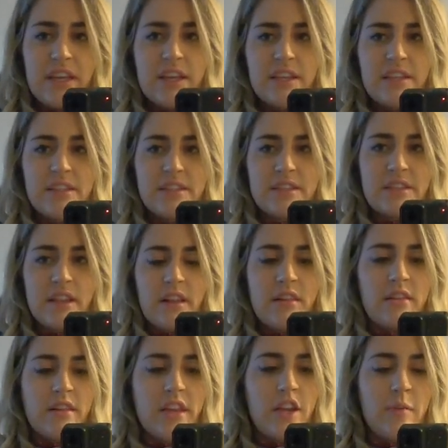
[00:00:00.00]
is a
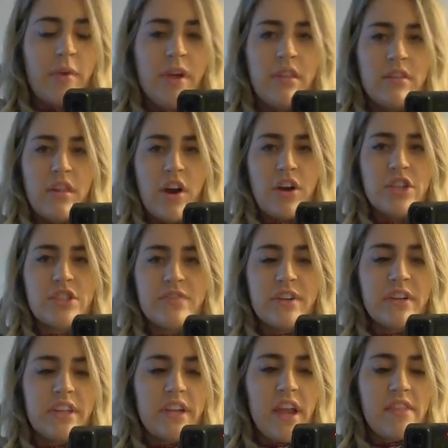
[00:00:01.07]
little bit large
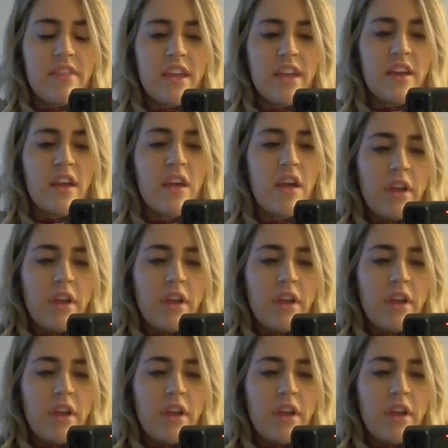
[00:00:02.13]
feeling, I think.